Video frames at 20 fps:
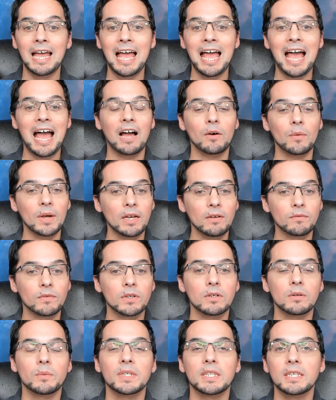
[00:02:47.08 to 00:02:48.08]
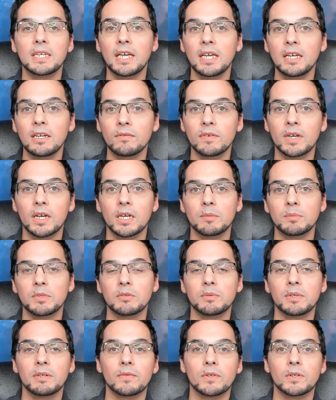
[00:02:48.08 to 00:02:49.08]
However, with the King of
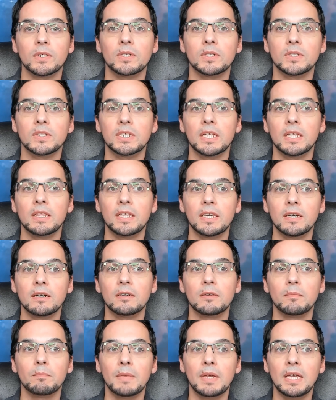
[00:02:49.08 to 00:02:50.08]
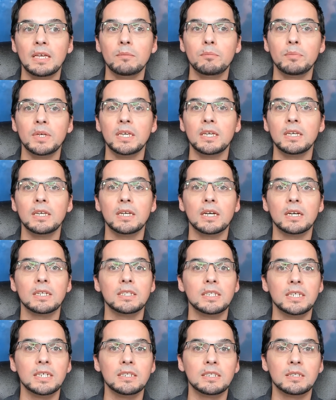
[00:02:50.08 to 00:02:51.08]
Cups reversed, there may be a
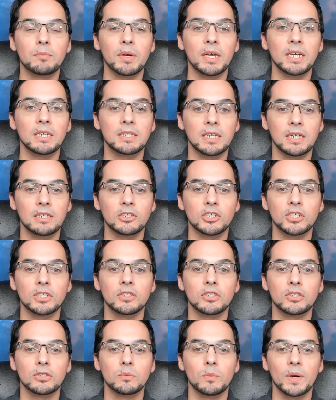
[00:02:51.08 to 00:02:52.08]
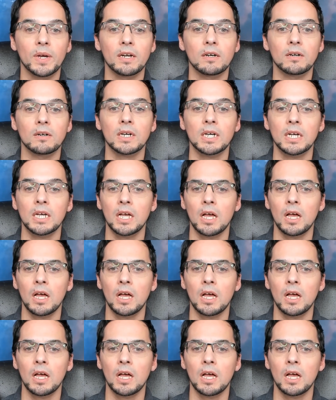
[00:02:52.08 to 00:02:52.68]
need to pay attention to where